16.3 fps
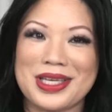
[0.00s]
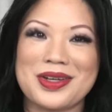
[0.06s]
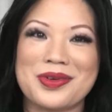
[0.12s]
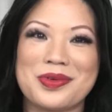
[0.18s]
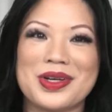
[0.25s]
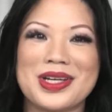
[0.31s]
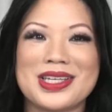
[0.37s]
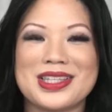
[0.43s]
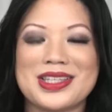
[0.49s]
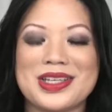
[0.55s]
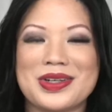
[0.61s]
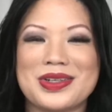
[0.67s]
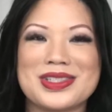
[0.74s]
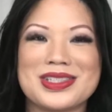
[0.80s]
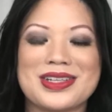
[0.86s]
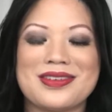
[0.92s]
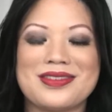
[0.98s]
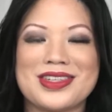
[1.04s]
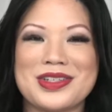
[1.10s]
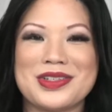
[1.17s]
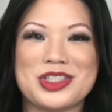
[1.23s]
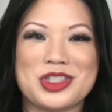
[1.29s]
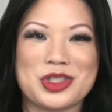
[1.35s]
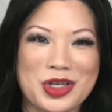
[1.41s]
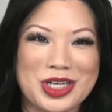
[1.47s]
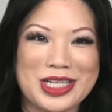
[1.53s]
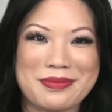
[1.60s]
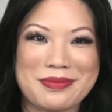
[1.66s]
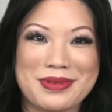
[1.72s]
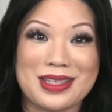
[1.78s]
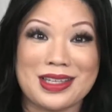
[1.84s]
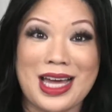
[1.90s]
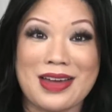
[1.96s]
with those of you joining
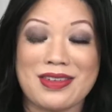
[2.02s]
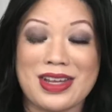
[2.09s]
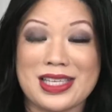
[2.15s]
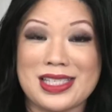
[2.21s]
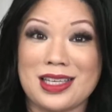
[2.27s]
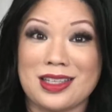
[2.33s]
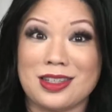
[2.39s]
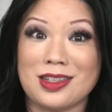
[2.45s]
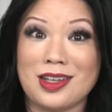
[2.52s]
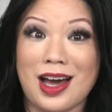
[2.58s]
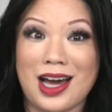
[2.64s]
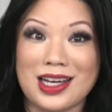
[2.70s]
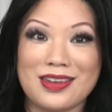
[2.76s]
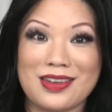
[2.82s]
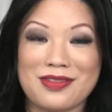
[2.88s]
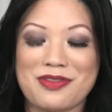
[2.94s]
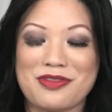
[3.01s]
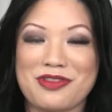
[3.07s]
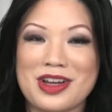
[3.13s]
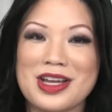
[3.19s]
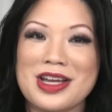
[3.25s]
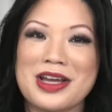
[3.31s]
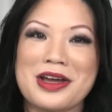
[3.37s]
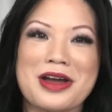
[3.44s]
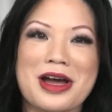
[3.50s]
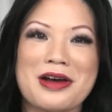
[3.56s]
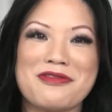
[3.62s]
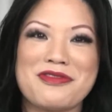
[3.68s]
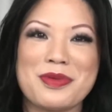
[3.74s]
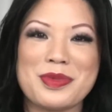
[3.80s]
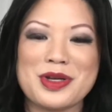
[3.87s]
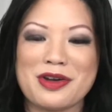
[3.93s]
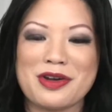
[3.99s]
me live. And I see a lot of
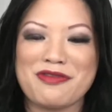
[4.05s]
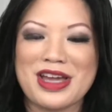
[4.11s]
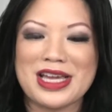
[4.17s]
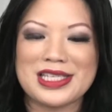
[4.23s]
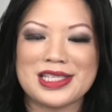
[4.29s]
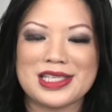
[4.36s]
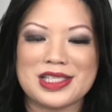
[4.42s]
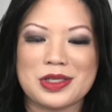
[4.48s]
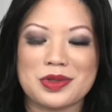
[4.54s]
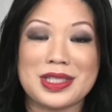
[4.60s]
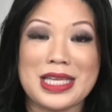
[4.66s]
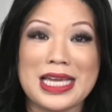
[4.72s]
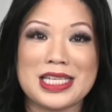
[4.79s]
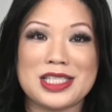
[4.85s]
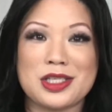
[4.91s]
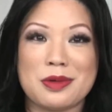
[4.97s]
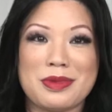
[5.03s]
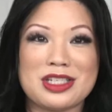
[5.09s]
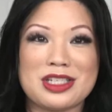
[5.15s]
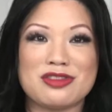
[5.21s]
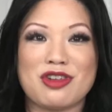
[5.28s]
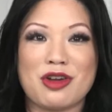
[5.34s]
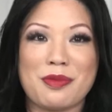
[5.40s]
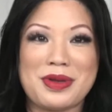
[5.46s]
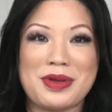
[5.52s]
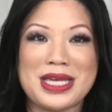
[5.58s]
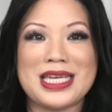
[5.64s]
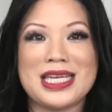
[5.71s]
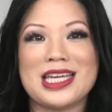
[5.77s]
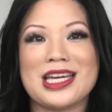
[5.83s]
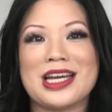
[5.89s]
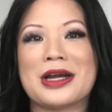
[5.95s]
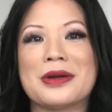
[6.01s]
familiar faces. So thanks so much for being
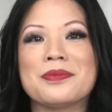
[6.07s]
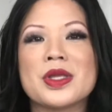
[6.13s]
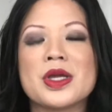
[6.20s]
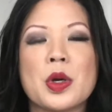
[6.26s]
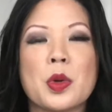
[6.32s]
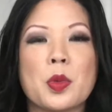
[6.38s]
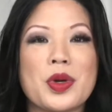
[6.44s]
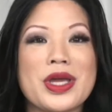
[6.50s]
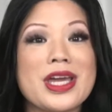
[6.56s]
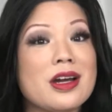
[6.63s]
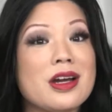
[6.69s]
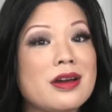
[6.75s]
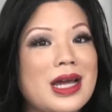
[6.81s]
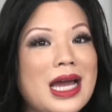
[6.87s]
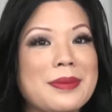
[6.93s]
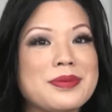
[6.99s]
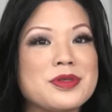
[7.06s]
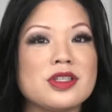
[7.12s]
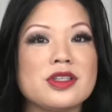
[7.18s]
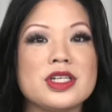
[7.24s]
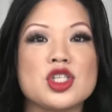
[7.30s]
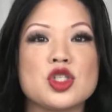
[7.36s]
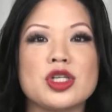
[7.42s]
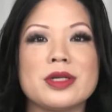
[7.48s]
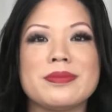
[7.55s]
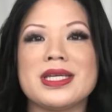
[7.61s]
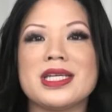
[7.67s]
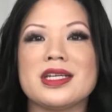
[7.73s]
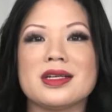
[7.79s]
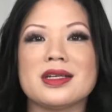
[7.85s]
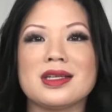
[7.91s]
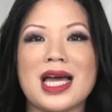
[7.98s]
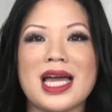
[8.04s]
here. We are absolutely streaming
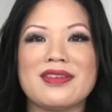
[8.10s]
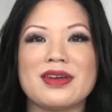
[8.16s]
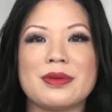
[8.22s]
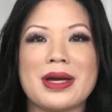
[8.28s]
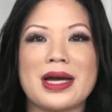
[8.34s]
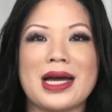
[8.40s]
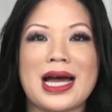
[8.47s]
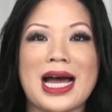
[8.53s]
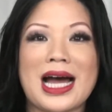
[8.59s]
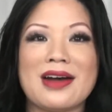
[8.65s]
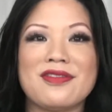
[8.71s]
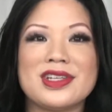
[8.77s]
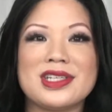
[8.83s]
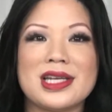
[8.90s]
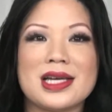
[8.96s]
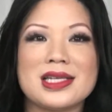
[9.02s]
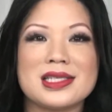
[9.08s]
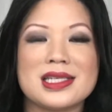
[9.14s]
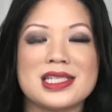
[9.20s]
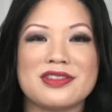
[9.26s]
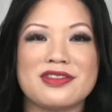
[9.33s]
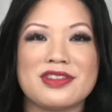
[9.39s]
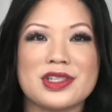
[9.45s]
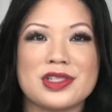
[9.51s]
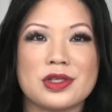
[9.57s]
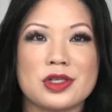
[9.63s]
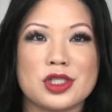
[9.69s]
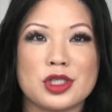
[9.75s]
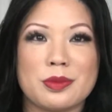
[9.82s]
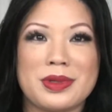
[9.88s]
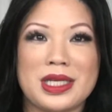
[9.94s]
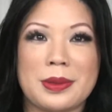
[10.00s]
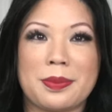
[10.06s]
here live on about half a dozen different social
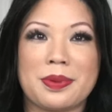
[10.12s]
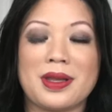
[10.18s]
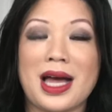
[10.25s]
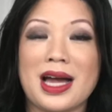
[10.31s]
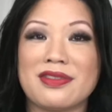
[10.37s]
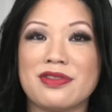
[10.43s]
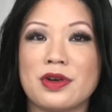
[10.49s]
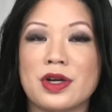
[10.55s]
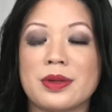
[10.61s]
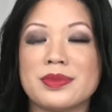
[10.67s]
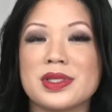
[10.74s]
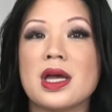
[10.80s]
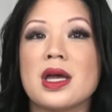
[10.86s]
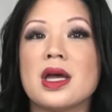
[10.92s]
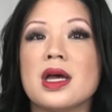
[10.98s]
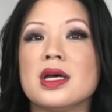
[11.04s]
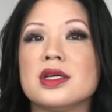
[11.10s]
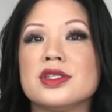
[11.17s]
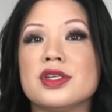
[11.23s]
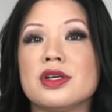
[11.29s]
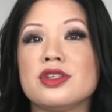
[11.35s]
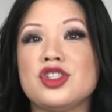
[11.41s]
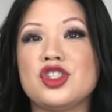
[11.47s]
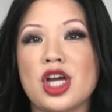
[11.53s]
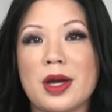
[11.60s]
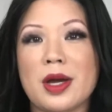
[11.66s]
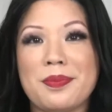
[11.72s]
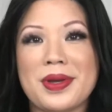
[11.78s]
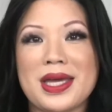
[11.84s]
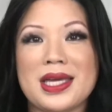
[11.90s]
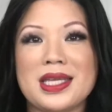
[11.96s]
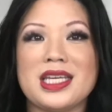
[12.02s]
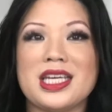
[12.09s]
media platforms. So jump
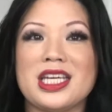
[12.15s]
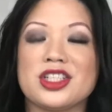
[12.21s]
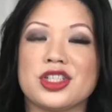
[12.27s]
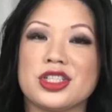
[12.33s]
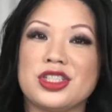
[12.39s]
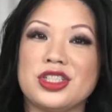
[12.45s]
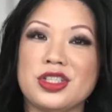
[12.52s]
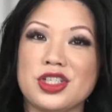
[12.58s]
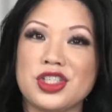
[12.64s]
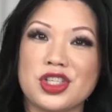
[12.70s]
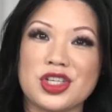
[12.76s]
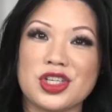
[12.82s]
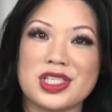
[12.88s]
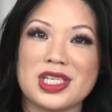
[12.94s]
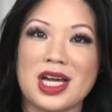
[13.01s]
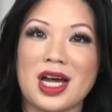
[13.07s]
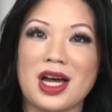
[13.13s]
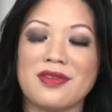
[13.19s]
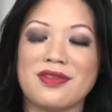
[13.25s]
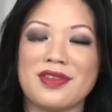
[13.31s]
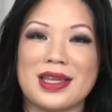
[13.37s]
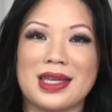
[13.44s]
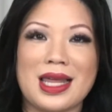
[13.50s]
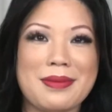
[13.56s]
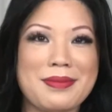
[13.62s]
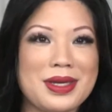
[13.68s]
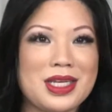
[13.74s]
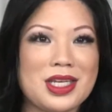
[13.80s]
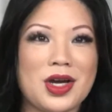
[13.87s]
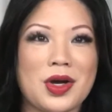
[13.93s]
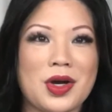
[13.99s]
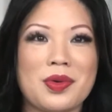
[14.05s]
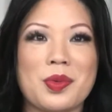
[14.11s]
in, introduce yourself, and let me
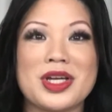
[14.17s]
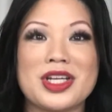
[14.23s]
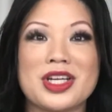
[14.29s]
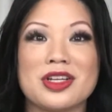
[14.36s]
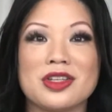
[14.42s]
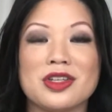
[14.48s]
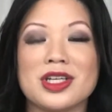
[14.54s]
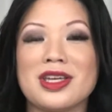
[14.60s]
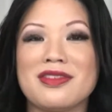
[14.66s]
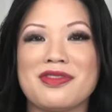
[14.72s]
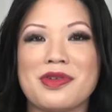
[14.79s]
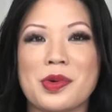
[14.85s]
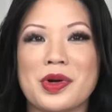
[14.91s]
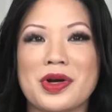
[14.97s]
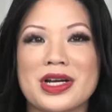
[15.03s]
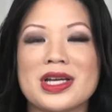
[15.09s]
know what you're looking for